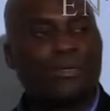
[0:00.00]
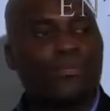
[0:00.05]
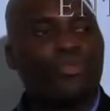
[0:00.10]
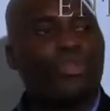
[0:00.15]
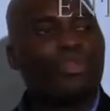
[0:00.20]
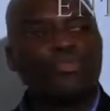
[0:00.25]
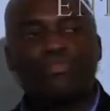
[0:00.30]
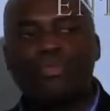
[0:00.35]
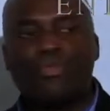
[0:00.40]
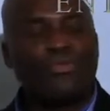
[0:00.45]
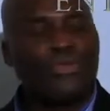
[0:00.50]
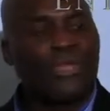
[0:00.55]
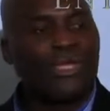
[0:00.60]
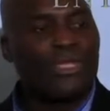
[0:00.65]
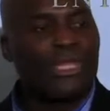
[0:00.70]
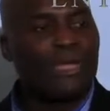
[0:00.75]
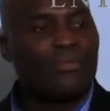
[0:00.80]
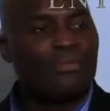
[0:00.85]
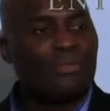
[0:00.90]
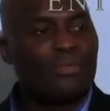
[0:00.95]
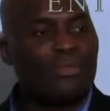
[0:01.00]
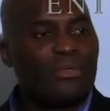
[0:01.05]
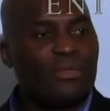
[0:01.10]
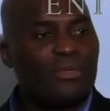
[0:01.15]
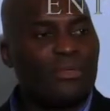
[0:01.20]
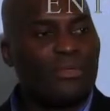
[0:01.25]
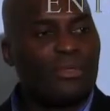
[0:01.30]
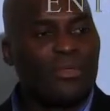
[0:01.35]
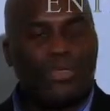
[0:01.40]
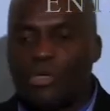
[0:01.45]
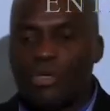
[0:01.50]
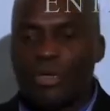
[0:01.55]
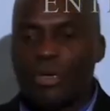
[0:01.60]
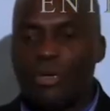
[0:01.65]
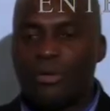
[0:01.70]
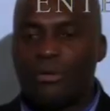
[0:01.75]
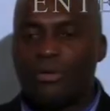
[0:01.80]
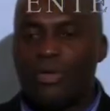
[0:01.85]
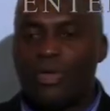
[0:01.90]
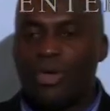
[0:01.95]
not moving them. You
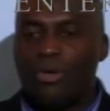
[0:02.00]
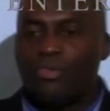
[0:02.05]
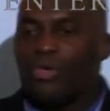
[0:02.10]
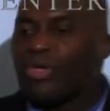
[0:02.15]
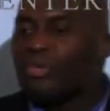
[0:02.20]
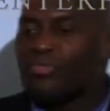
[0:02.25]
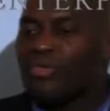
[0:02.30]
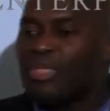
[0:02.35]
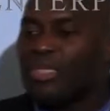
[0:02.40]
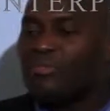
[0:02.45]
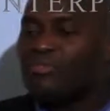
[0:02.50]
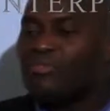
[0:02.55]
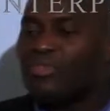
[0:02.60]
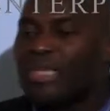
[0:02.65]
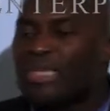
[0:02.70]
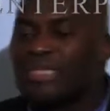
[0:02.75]
know, we need to